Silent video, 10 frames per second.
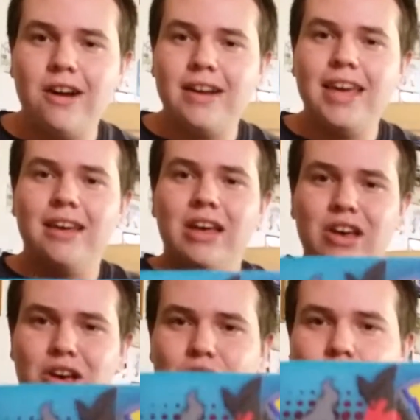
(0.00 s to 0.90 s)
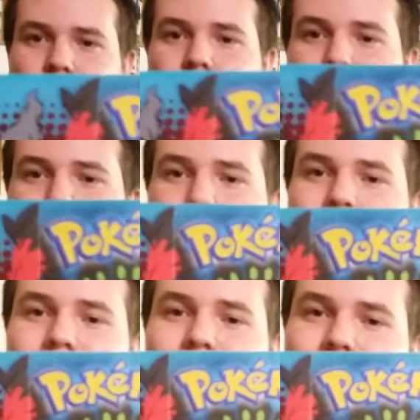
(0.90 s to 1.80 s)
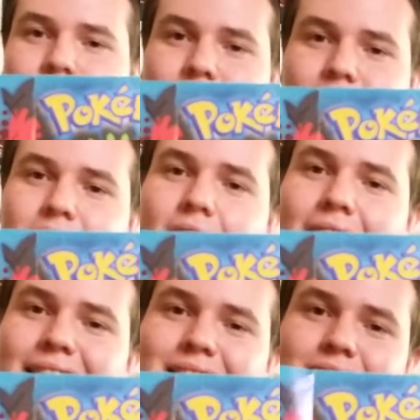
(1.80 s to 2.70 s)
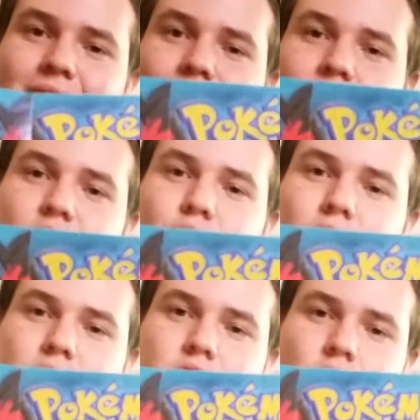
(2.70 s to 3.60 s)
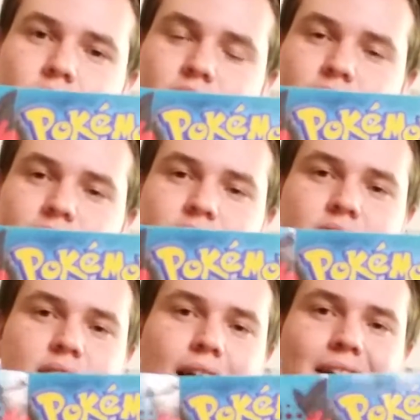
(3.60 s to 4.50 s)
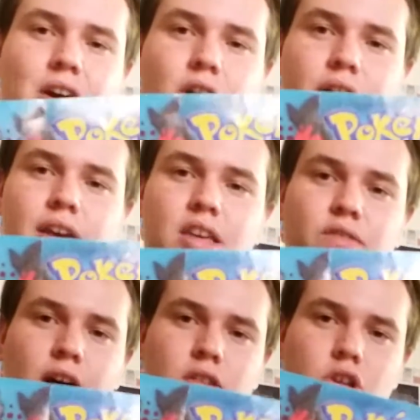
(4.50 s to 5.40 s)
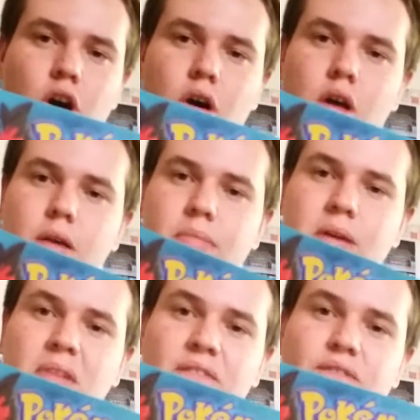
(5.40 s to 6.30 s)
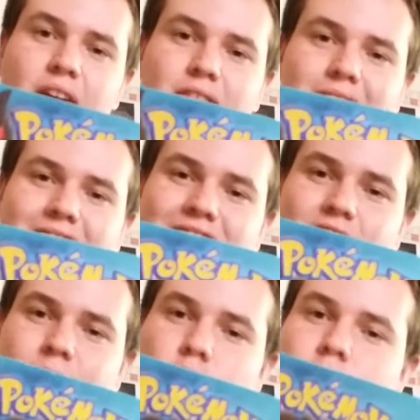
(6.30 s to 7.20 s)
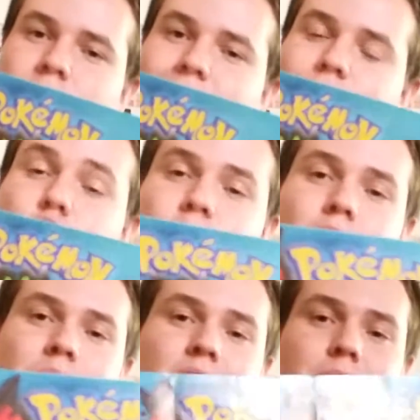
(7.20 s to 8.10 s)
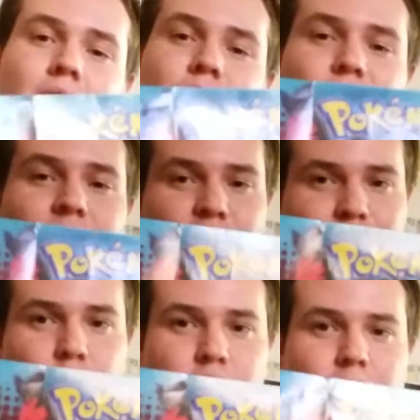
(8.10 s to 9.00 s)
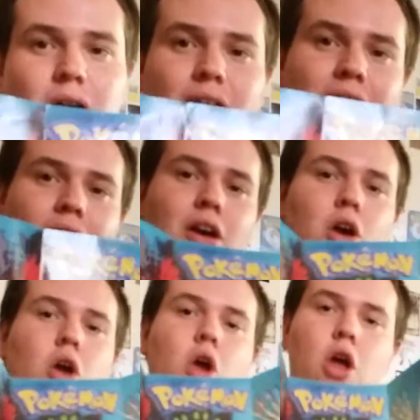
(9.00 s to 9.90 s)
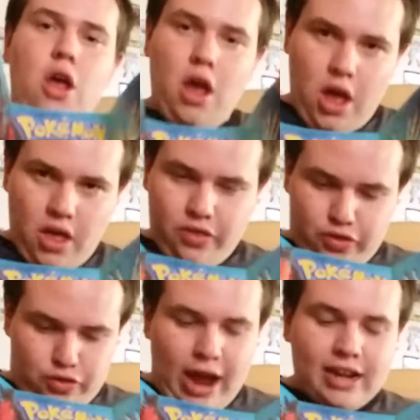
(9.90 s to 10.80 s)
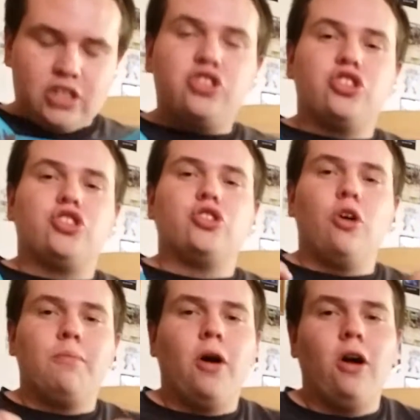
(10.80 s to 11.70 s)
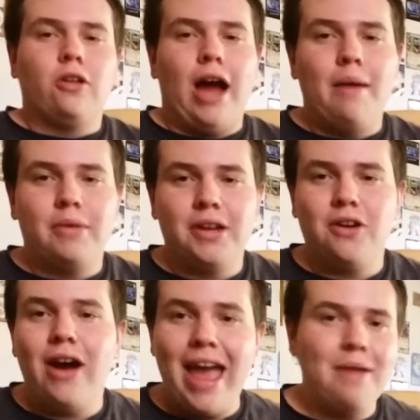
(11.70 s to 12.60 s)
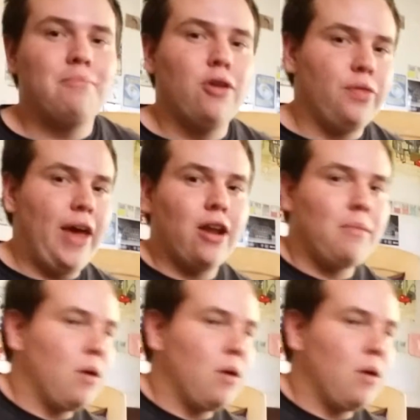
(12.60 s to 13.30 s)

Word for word: on it. Look at this thing, guys. Yveltal, Xerneas, and Zygarde. Yveltal being my favorite legendary Pokemon, and Hoopa being my favorite Pokemon. That is just so baller. I'm gonna go ahead and put that on